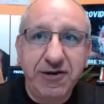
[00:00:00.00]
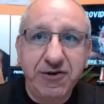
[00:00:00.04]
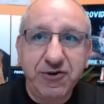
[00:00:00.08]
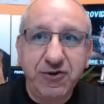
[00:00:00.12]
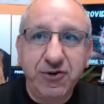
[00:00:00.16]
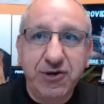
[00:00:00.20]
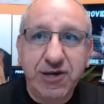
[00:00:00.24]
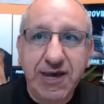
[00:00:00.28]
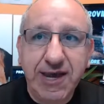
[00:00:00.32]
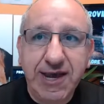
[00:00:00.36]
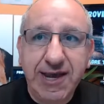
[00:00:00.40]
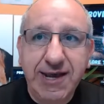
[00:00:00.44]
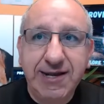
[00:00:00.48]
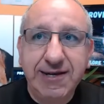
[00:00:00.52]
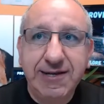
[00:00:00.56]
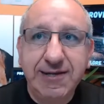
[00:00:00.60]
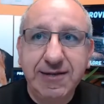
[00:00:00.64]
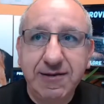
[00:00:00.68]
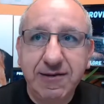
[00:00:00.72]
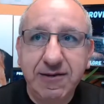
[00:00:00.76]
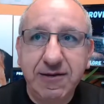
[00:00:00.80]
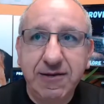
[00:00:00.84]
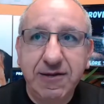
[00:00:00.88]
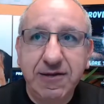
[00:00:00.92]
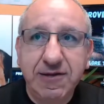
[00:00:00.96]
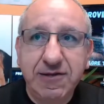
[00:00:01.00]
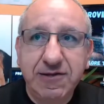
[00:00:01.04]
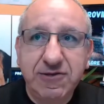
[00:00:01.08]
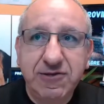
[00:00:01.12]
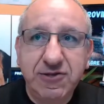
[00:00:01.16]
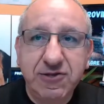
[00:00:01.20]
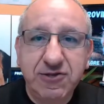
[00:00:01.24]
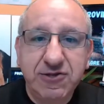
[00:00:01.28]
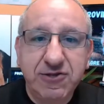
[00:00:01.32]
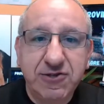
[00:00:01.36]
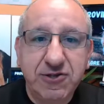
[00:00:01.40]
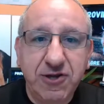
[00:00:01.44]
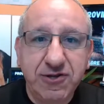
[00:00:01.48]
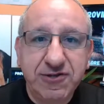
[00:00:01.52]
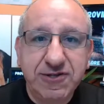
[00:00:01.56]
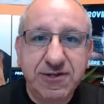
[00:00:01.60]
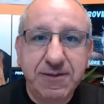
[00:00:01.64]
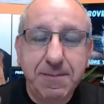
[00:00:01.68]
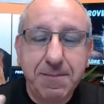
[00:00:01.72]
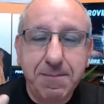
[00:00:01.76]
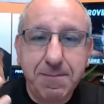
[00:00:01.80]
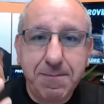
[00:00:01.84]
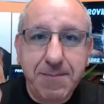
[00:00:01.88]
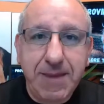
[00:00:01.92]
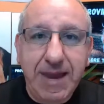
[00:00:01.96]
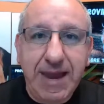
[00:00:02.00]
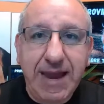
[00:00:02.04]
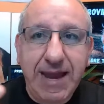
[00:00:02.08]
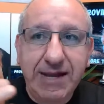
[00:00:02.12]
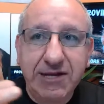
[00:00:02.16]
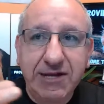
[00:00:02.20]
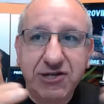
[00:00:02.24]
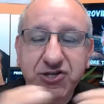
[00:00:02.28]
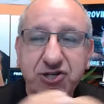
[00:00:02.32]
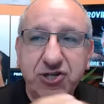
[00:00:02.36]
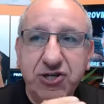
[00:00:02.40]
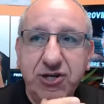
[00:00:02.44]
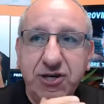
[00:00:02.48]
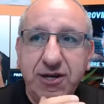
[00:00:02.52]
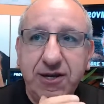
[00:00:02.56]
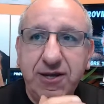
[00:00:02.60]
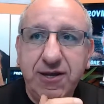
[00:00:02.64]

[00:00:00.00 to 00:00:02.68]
You can't, it just doesn't match.